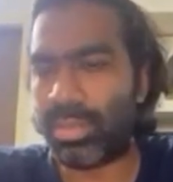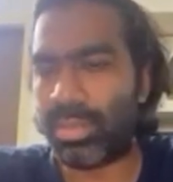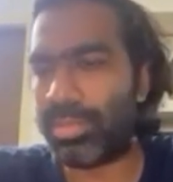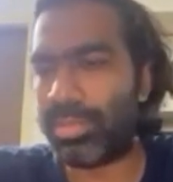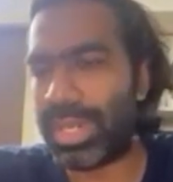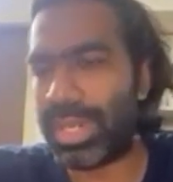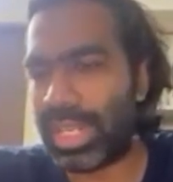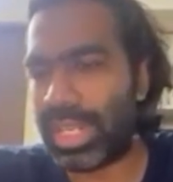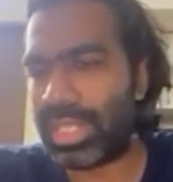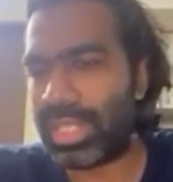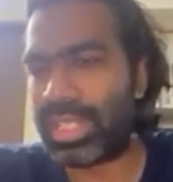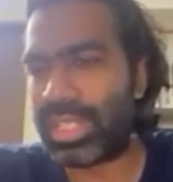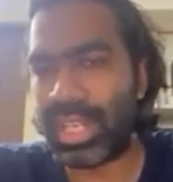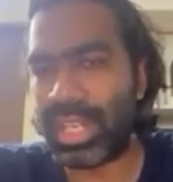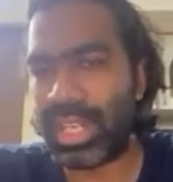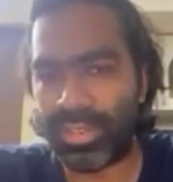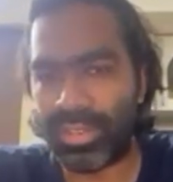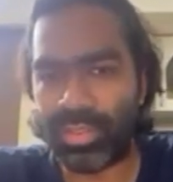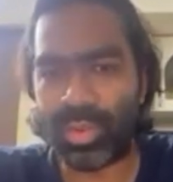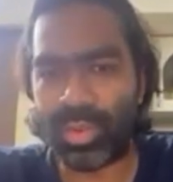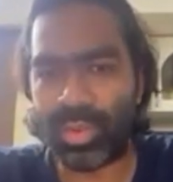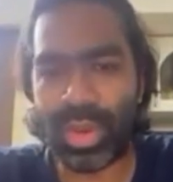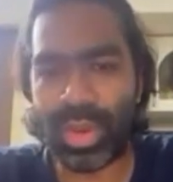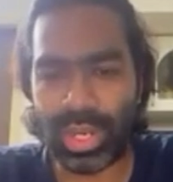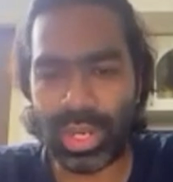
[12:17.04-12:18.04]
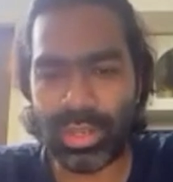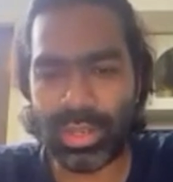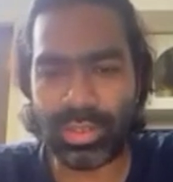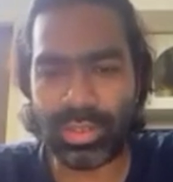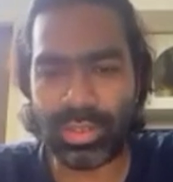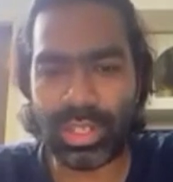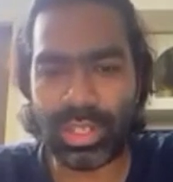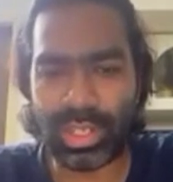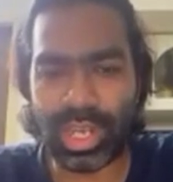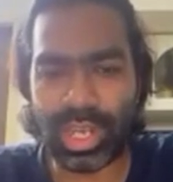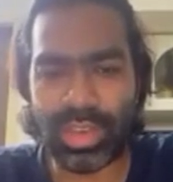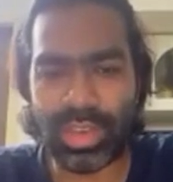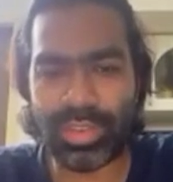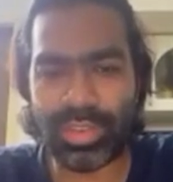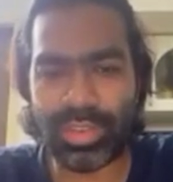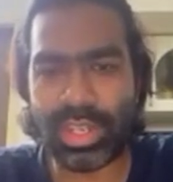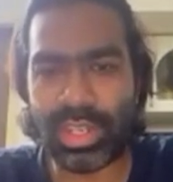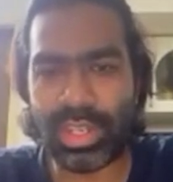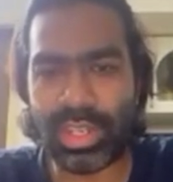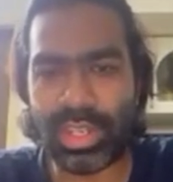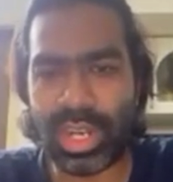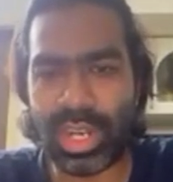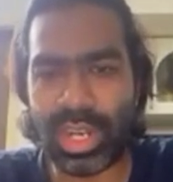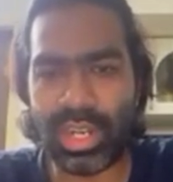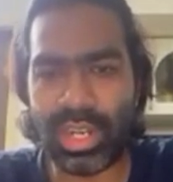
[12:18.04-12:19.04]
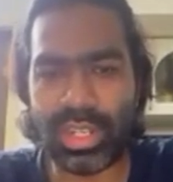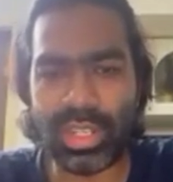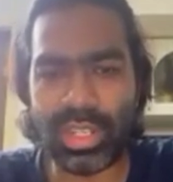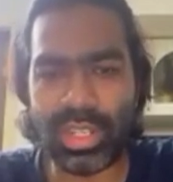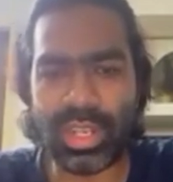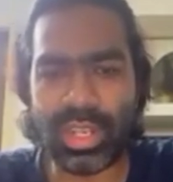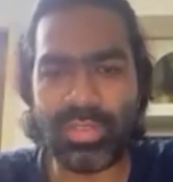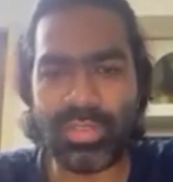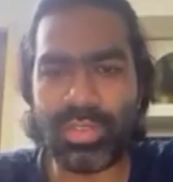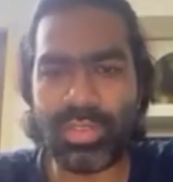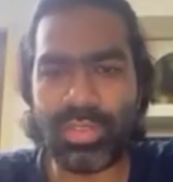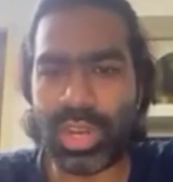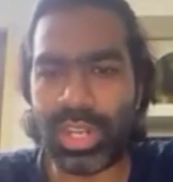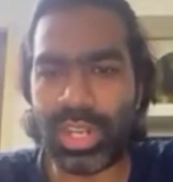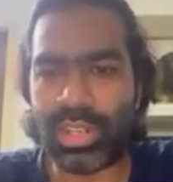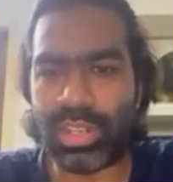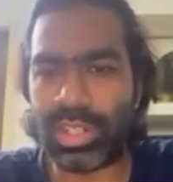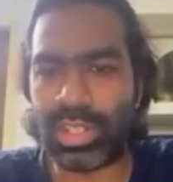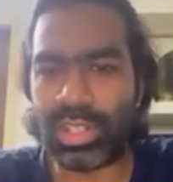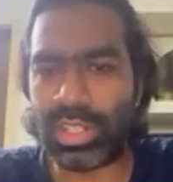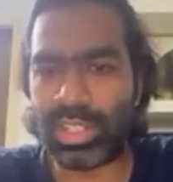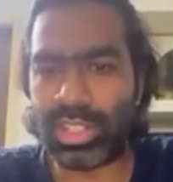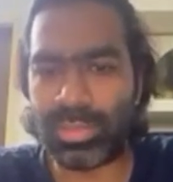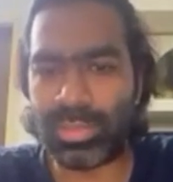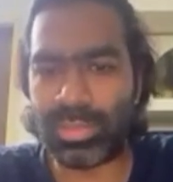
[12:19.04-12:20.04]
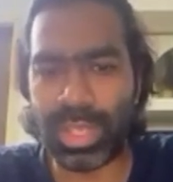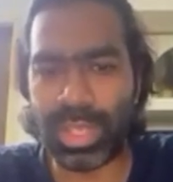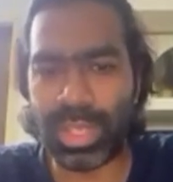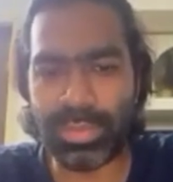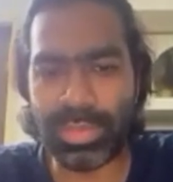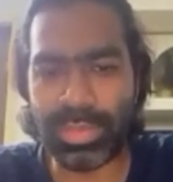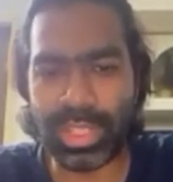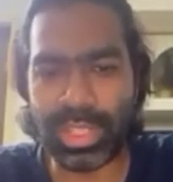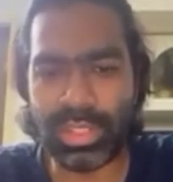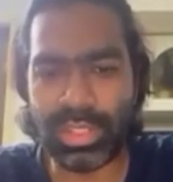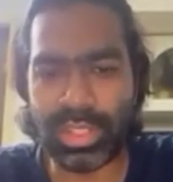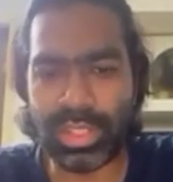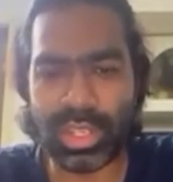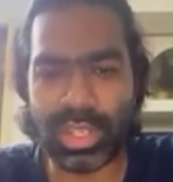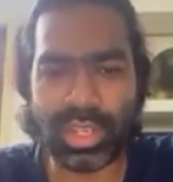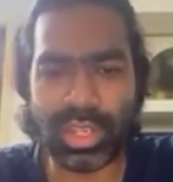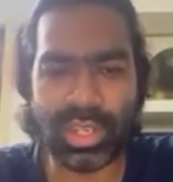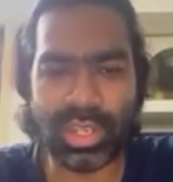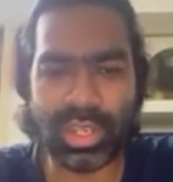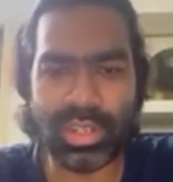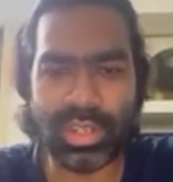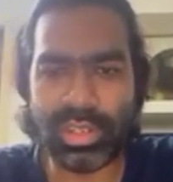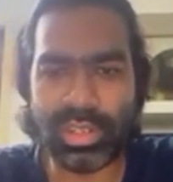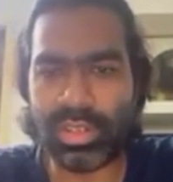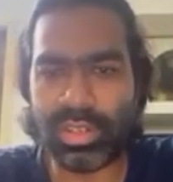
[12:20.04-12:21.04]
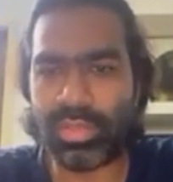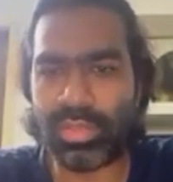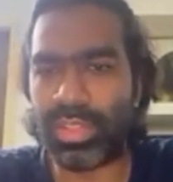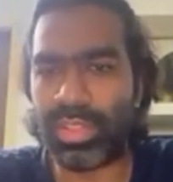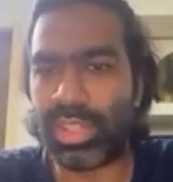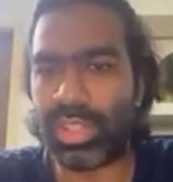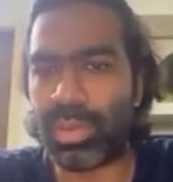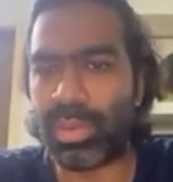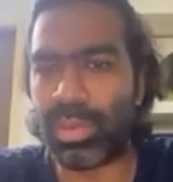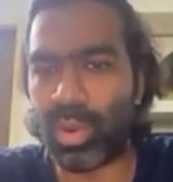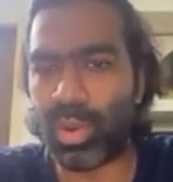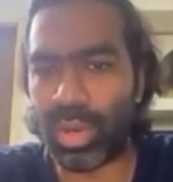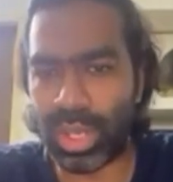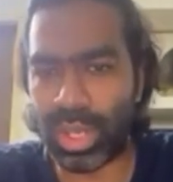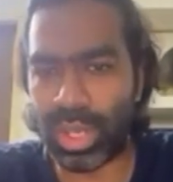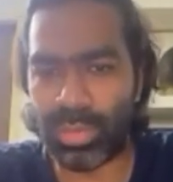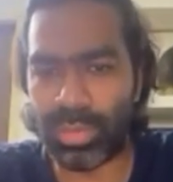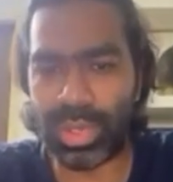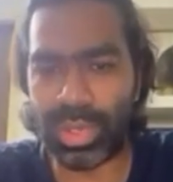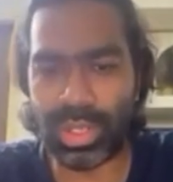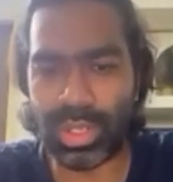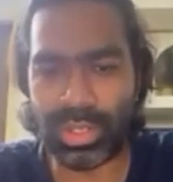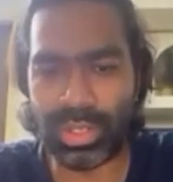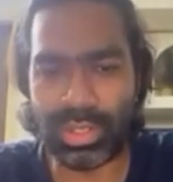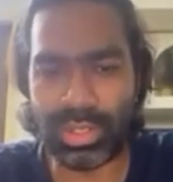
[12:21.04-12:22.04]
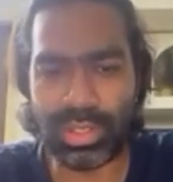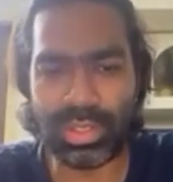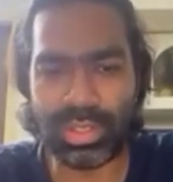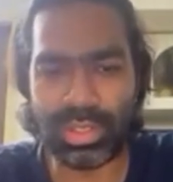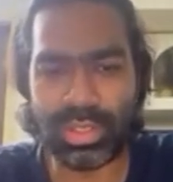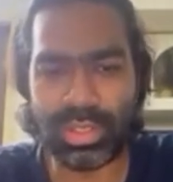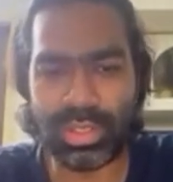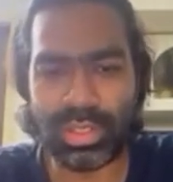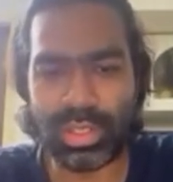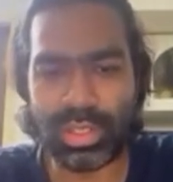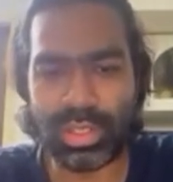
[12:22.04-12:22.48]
beneath the left clavicle, under the left clavicle, that's the Gibson's area, with a bounding pulse.